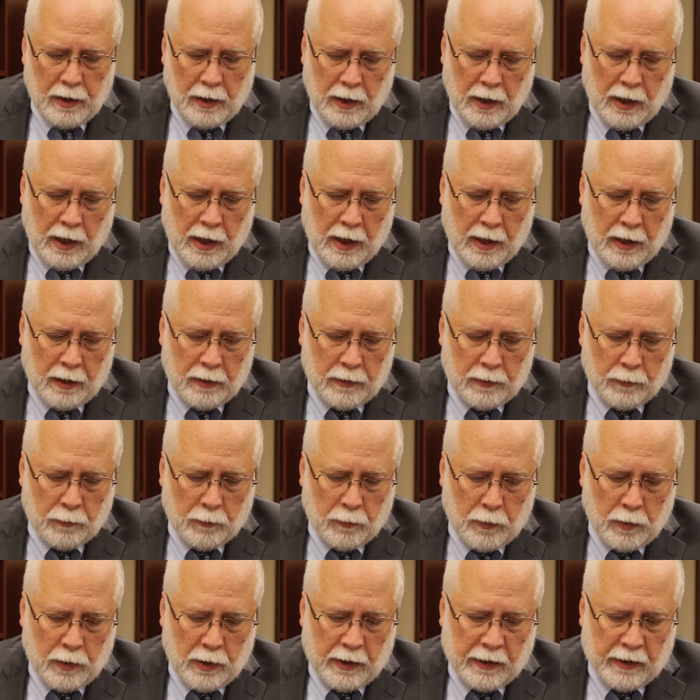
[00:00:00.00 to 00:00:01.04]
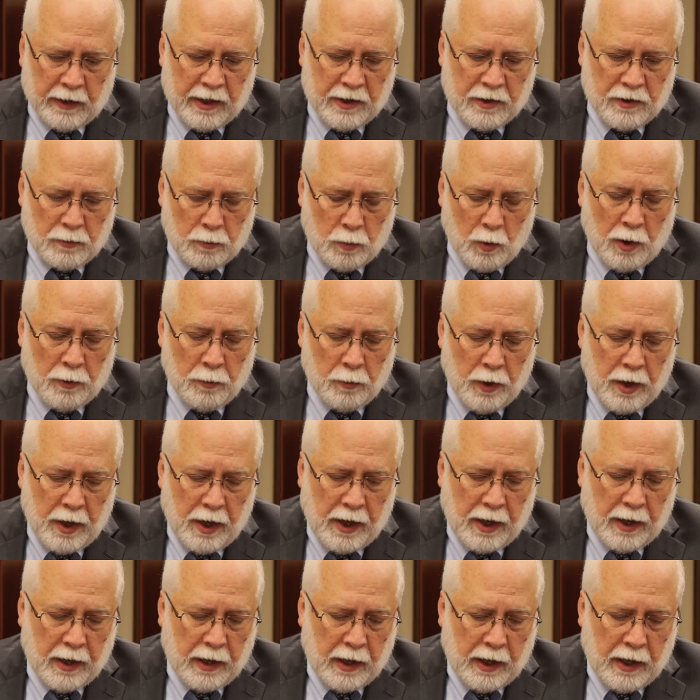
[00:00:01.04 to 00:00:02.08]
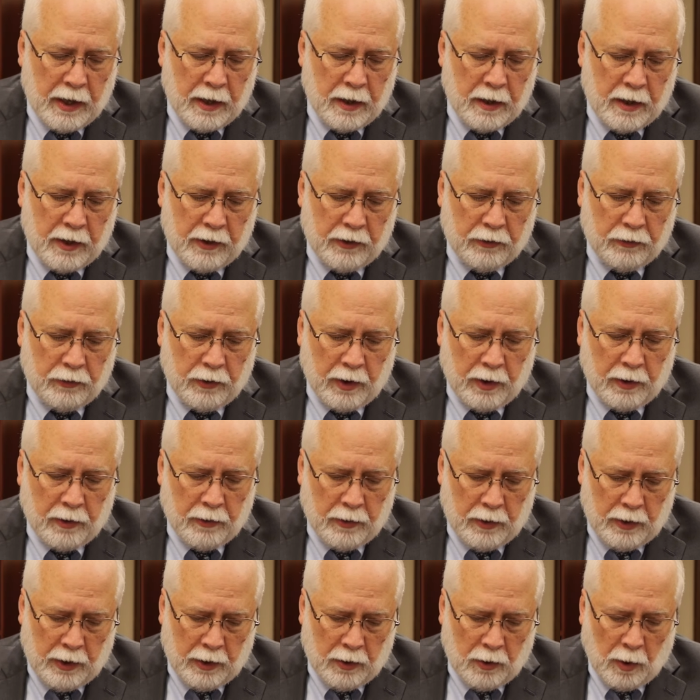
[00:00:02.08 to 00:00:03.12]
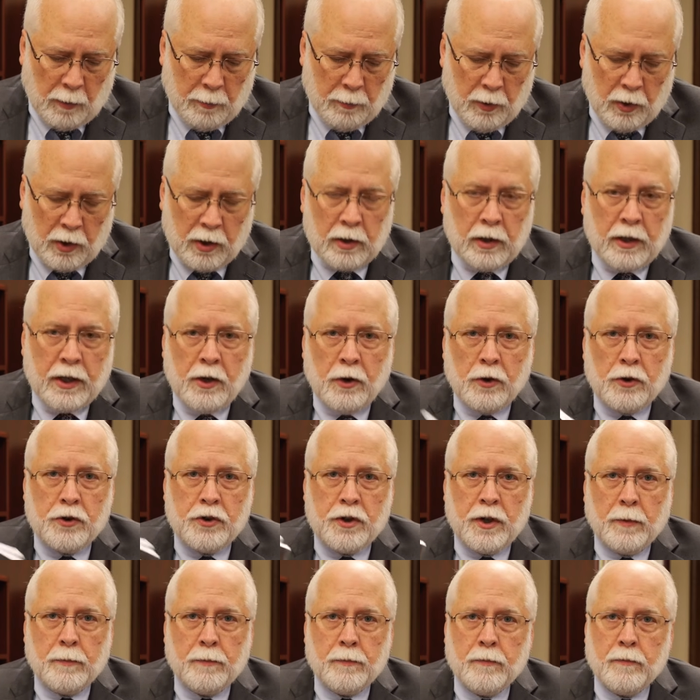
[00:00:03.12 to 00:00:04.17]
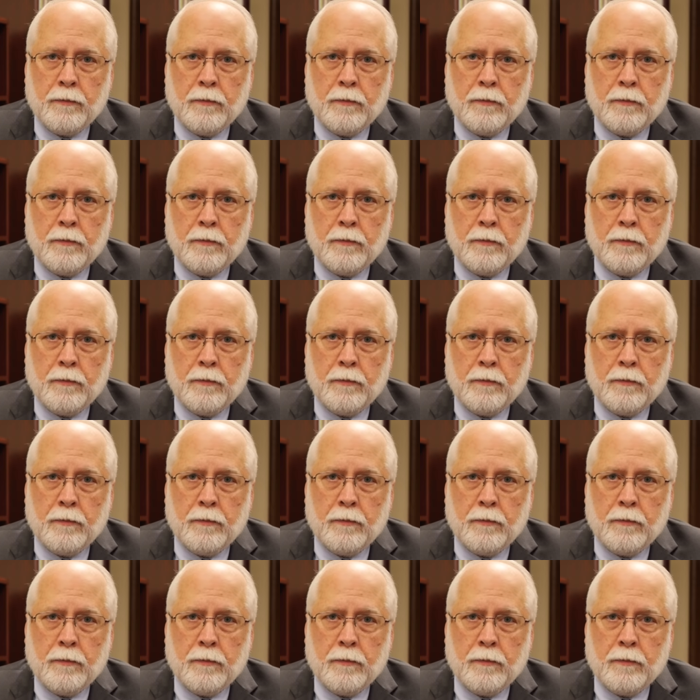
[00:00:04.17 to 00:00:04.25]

at least one reading in this, in our book Leadership